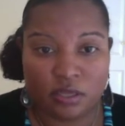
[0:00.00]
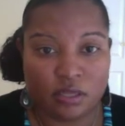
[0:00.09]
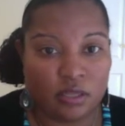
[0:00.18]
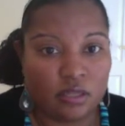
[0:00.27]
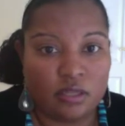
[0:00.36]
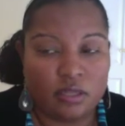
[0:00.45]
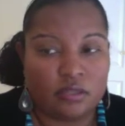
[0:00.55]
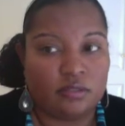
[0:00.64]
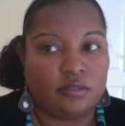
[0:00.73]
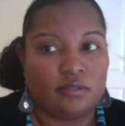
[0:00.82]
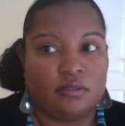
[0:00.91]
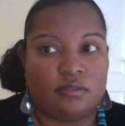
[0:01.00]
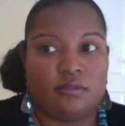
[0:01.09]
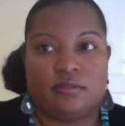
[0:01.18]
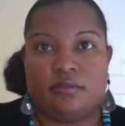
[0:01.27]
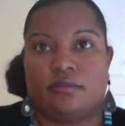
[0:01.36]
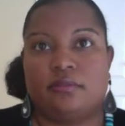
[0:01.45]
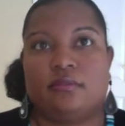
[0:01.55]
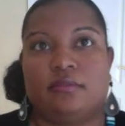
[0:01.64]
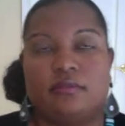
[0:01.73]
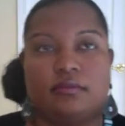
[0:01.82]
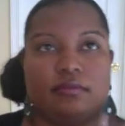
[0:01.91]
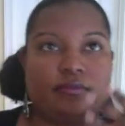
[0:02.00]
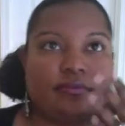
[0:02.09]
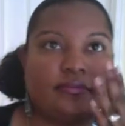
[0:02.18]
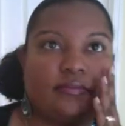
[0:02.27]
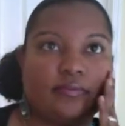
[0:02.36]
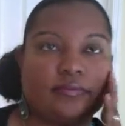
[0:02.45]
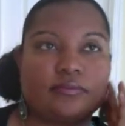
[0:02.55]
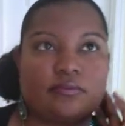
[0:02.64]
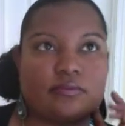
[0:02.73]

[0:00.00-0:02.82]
No one is speaking in this clip.